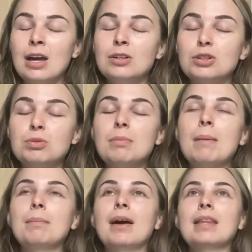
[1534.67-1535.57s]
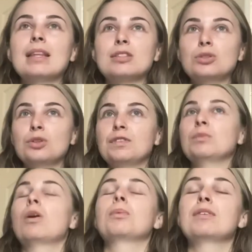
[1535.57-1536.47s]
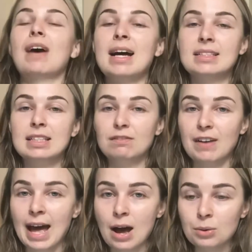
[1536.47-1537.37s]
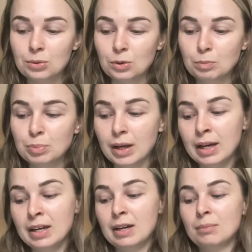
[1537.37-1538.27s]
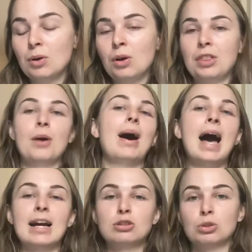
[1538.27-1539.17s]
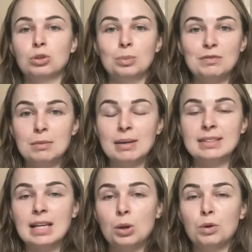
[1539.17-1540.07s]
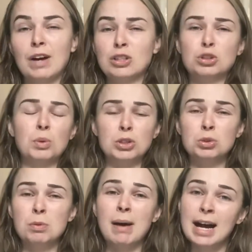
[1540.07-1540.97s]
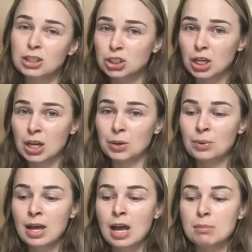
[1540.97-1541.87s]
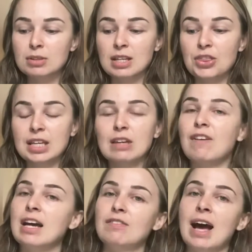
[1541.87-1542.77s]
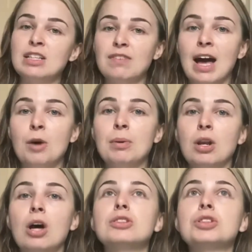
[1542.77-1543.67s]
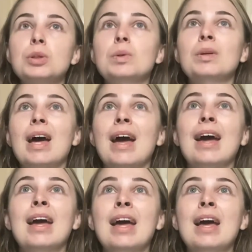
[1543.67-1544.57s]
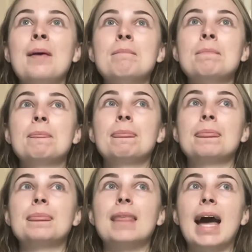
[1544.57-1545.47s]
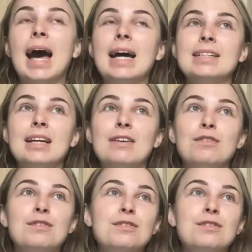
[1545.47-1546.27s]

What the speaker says: Just remember that there's nothing wrong with asking for help, although I struggle with it myself. I just want to remind you, because I think if I'd have asked for help a lot sooner, I'd have,